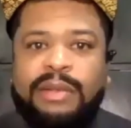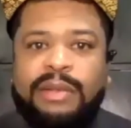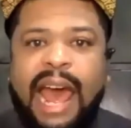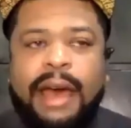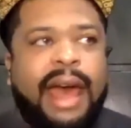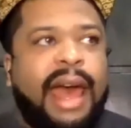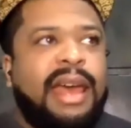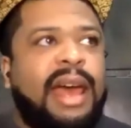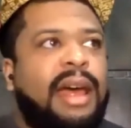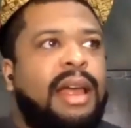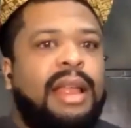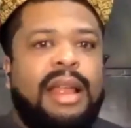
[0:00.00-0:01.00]

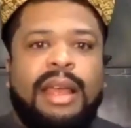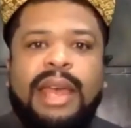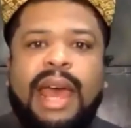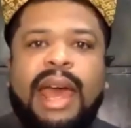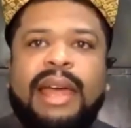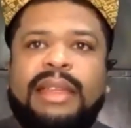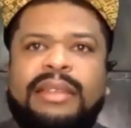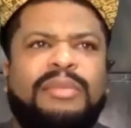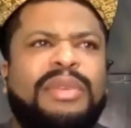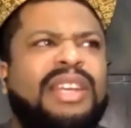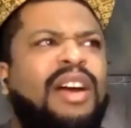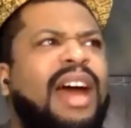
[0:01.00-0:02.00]
Yeah. It was like,
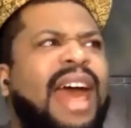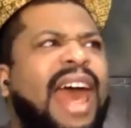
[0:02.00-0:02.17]
what's it called?